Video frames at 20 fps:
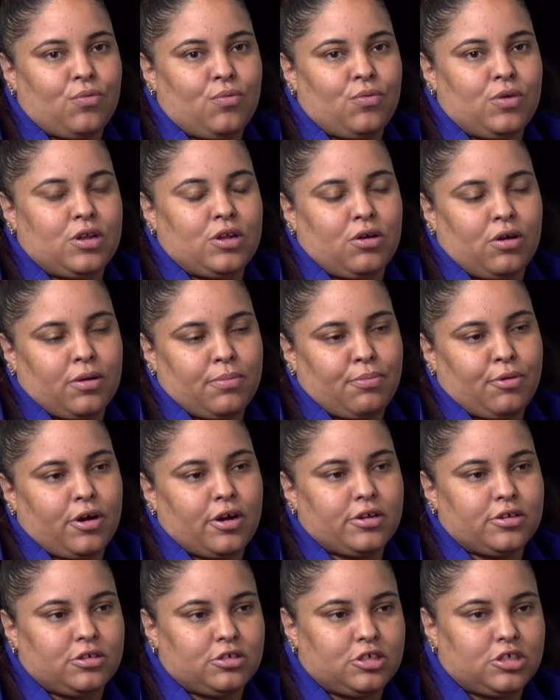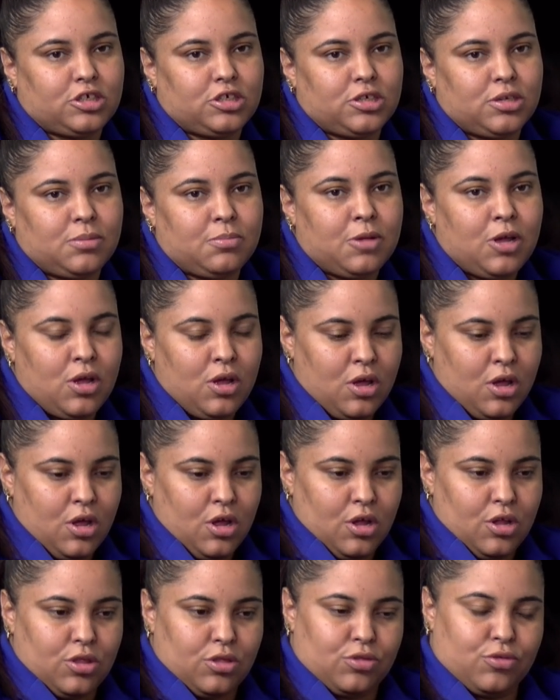with our partnership
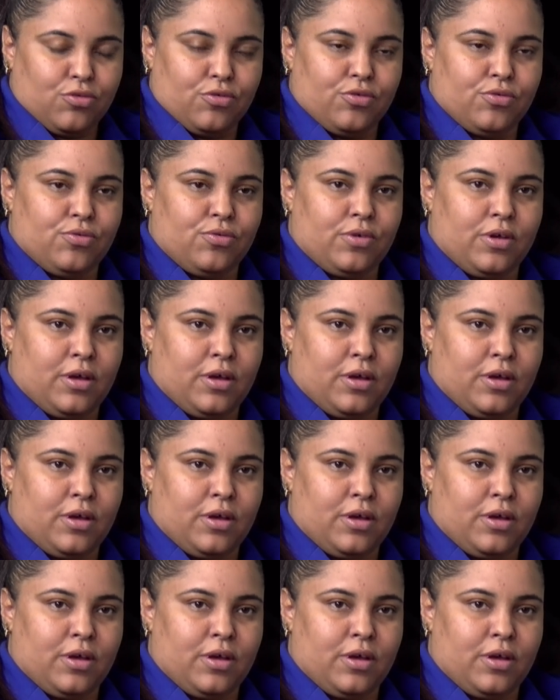through